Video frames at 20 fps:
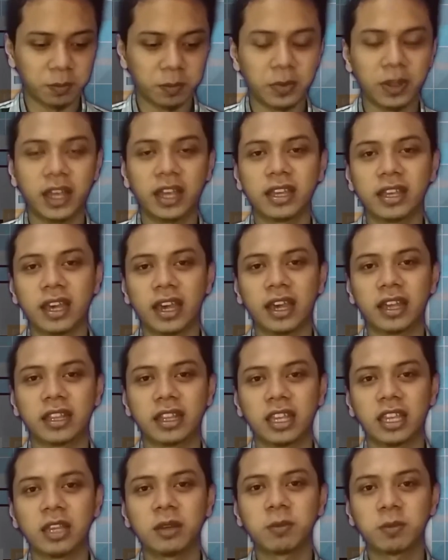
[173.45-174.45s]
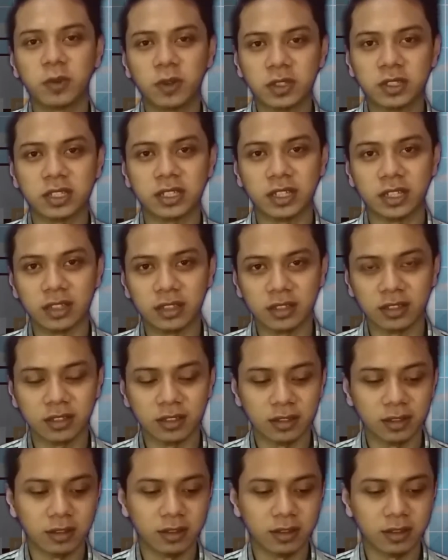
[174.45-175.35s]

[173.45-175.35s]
play an important